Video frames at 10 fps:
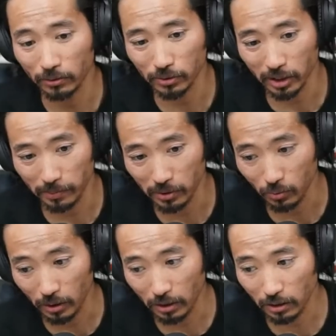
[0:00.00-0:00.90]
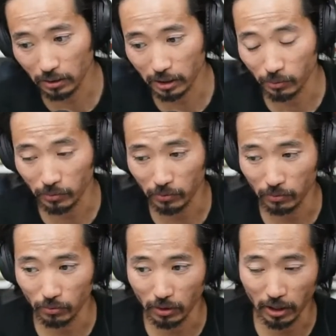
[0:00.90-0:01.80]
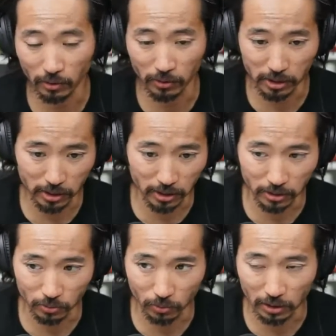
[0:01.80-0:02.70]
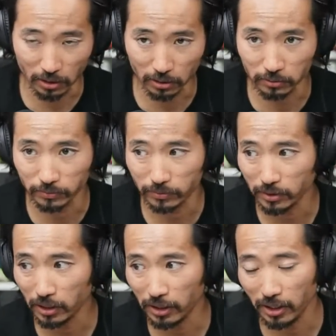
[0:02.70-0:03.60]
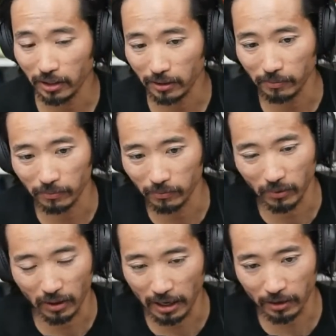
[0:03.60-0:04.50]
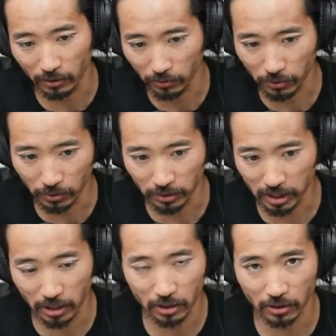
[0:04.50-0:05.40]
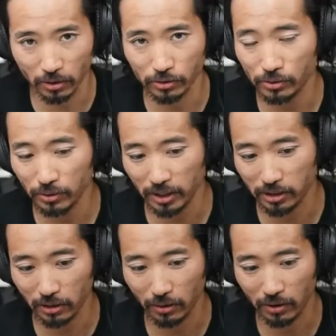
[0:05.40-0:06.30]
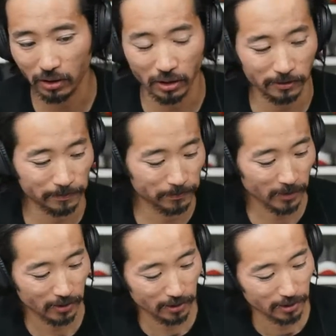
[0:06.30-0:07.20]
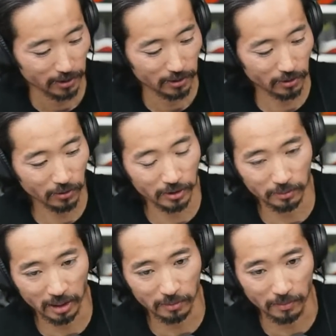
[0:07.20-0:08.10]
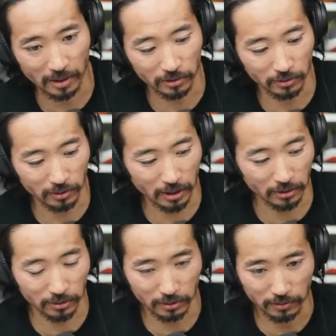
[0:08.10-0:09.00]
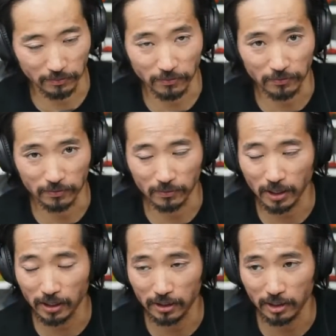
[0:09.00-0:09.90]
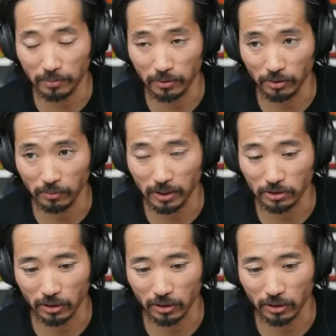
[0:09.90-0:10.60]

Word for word: I don't sleep as well and I don't eat as well. And then that those either of those two things going on always makes my mental health kind of dip a little bit.